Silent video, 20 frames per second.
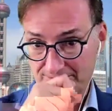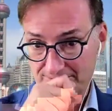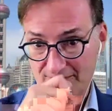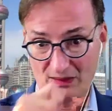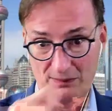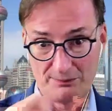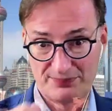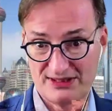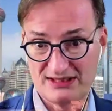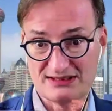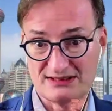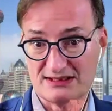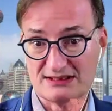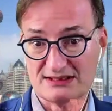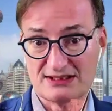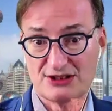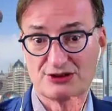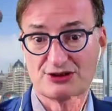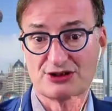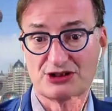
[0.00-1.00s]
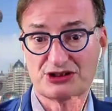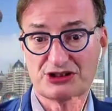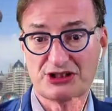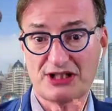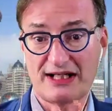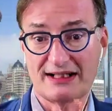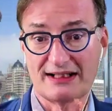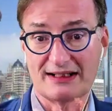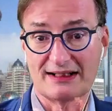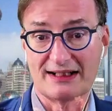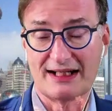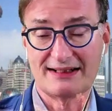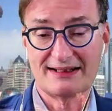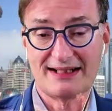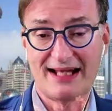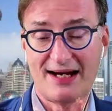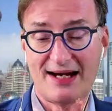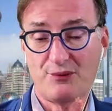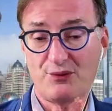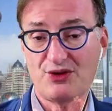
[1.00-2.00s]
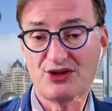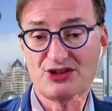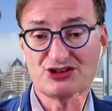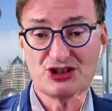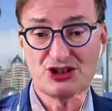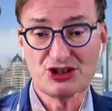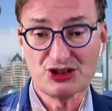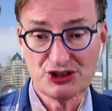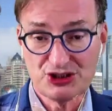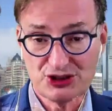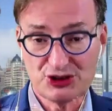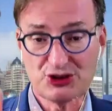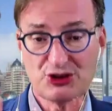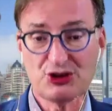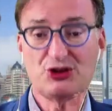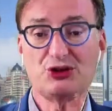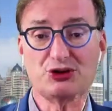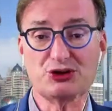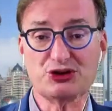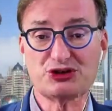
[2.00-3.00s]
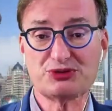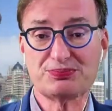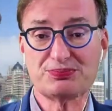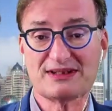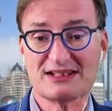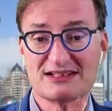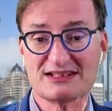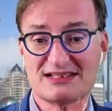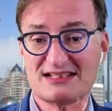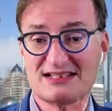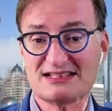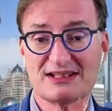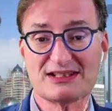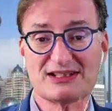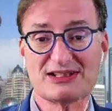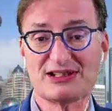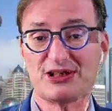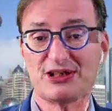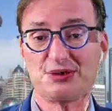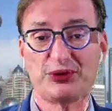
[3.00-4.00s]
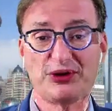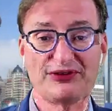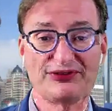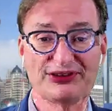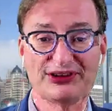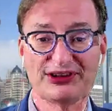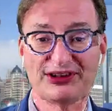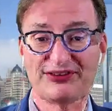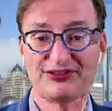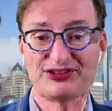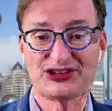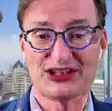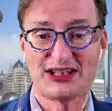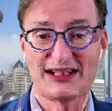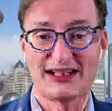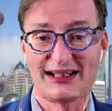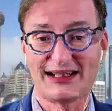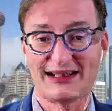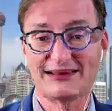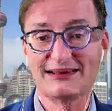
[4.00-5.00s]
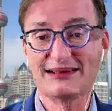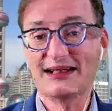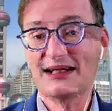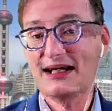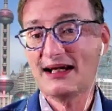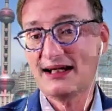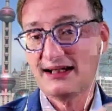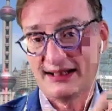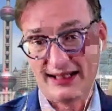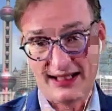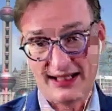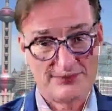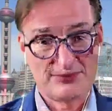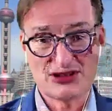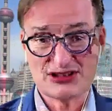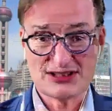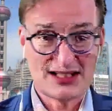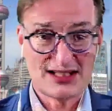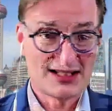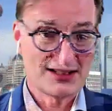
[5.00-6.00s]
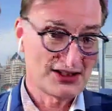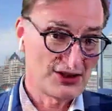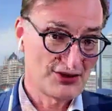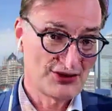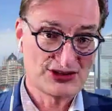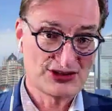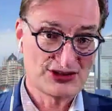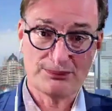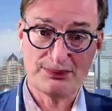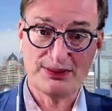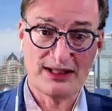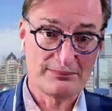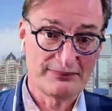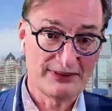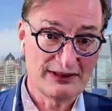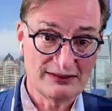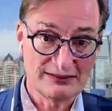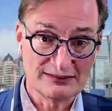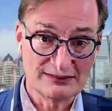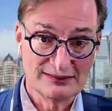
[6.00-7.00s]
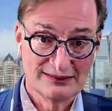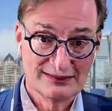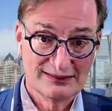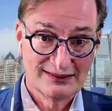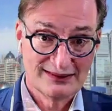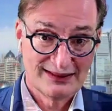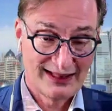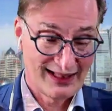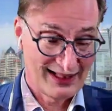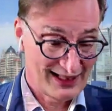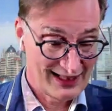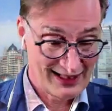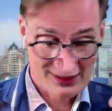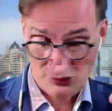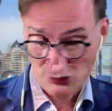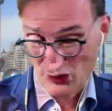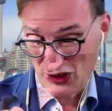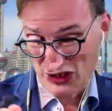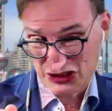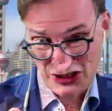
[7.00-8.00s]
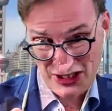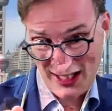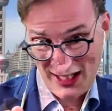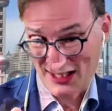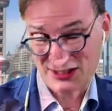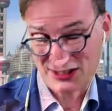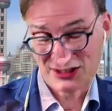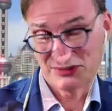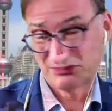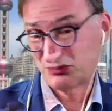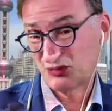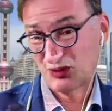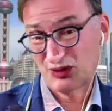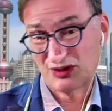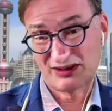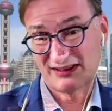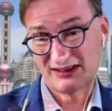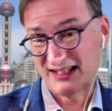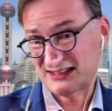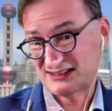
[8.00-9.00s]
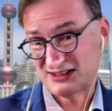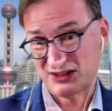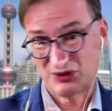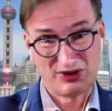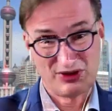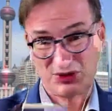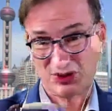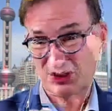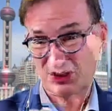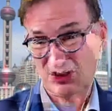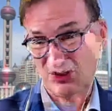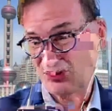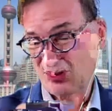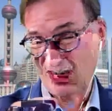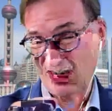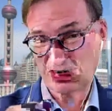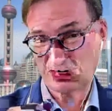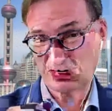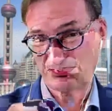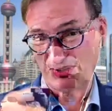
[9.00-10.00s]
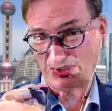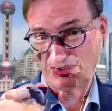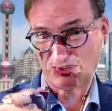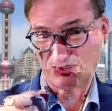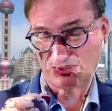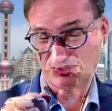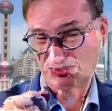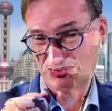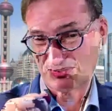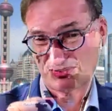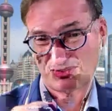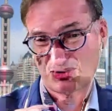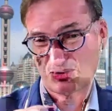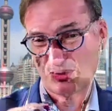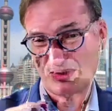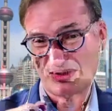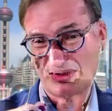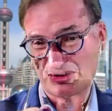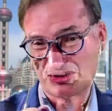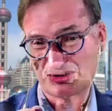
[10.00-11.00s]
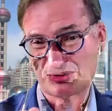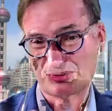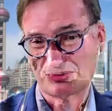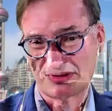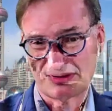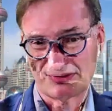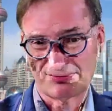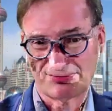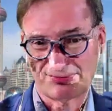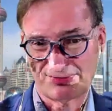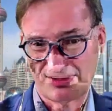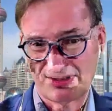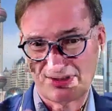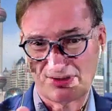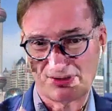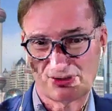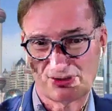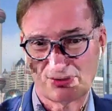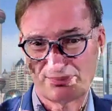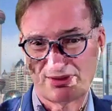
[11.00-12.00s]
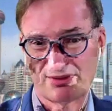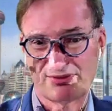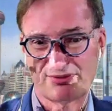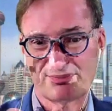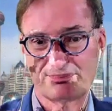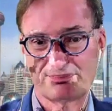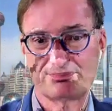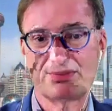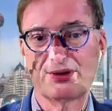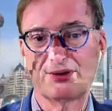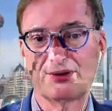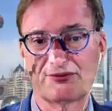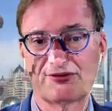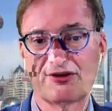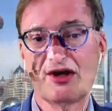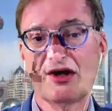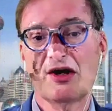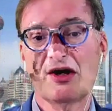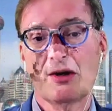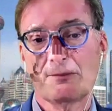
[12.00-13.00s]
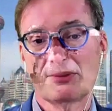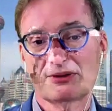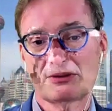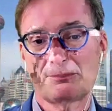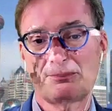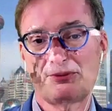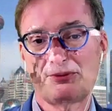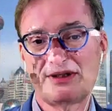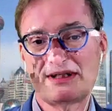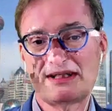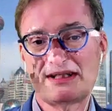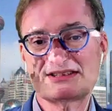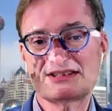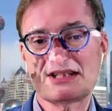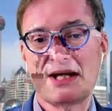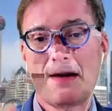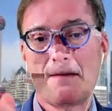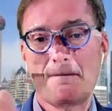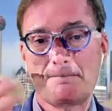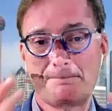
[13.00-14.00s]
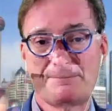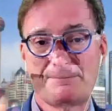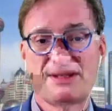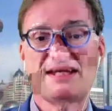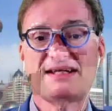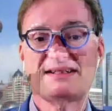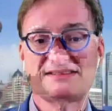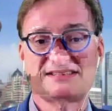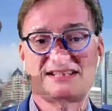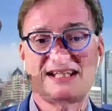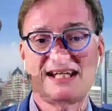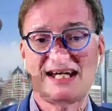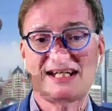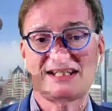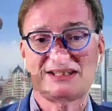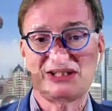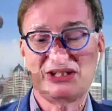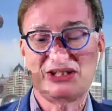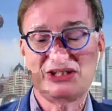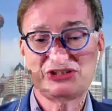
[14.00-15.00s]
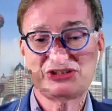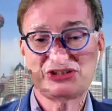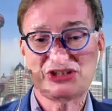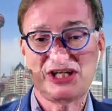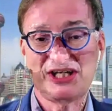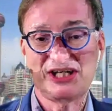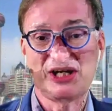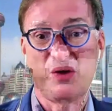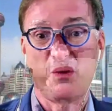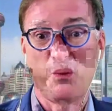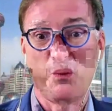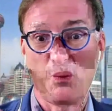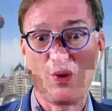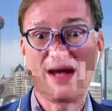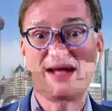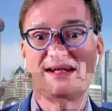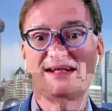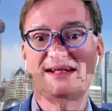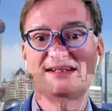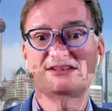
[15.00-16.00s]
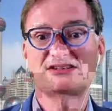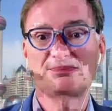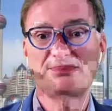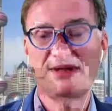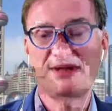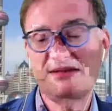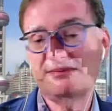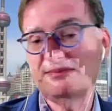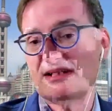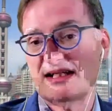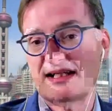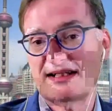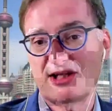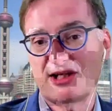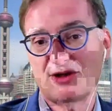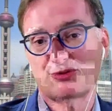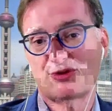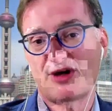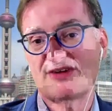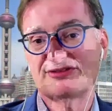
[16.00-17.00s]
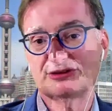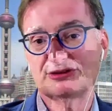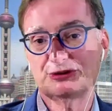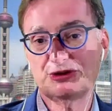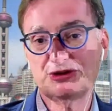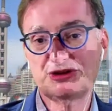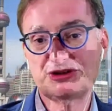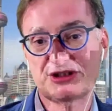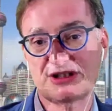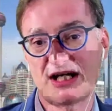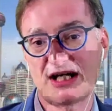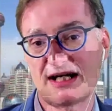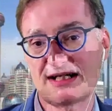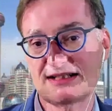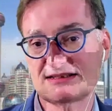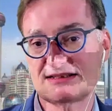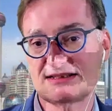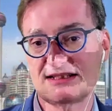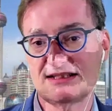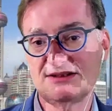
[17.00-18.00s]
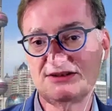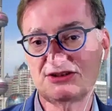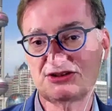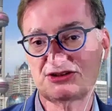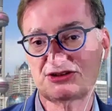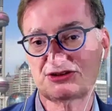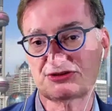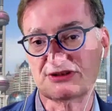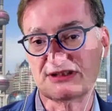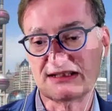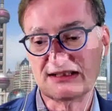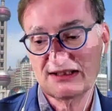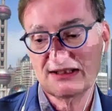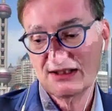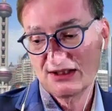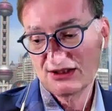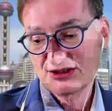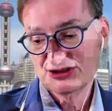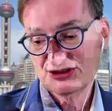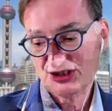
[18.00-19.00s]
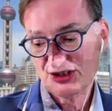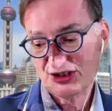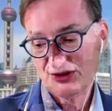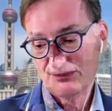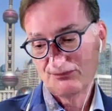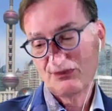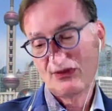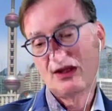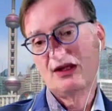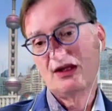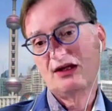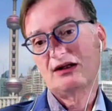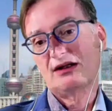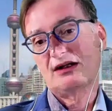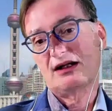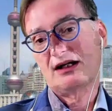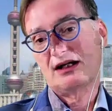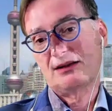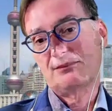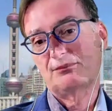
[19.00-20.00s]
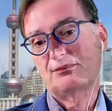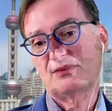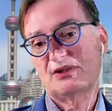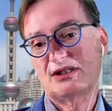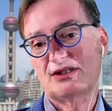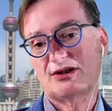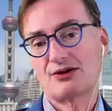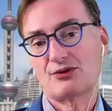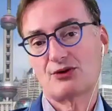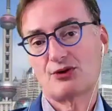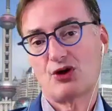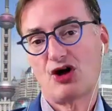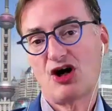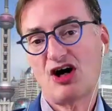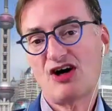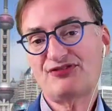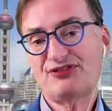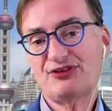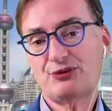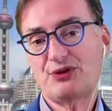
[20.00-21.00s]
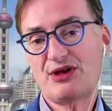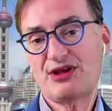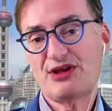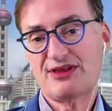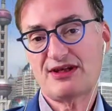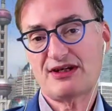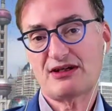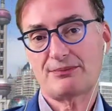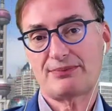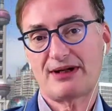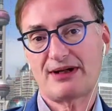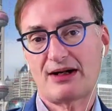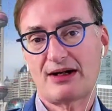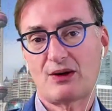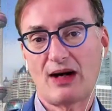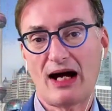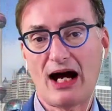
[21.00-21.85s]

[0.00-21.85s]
business here in China. And that was huge because this is the equivalent of saying Amazon go into payment and WeChat is more or less equivalent to Facebook or Twitter, sort of, a little bit of both. But the point is, big tech in China went into payment and they revolutionized the industry. So often we think about how